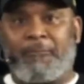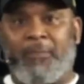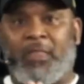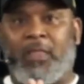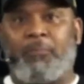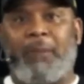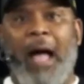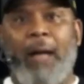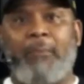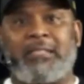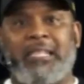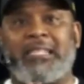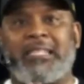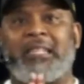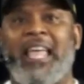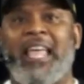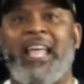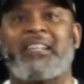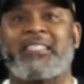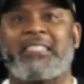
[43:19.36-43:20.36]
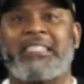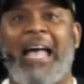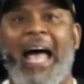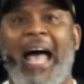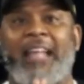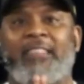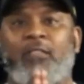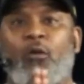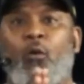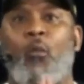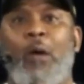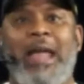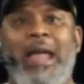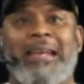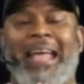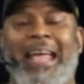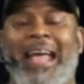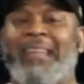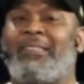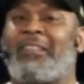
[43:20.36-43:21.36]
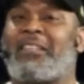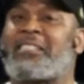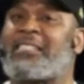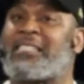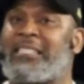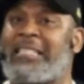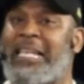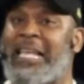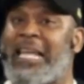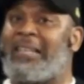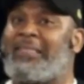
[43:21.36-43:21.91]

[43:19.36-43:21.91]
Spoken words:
The Bible says, lay aside the weight and the sin